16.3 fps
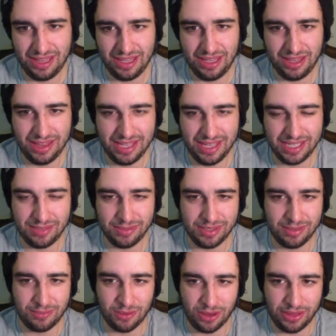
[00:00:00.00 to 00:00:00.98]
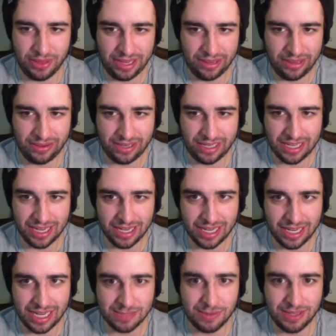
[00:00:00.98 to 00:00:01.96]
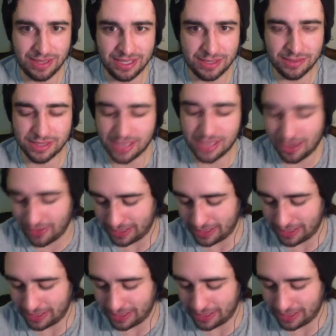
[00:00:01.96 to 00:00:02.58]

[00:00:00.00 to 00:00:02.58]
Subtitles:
this was a run that you could kind of guess where this was going.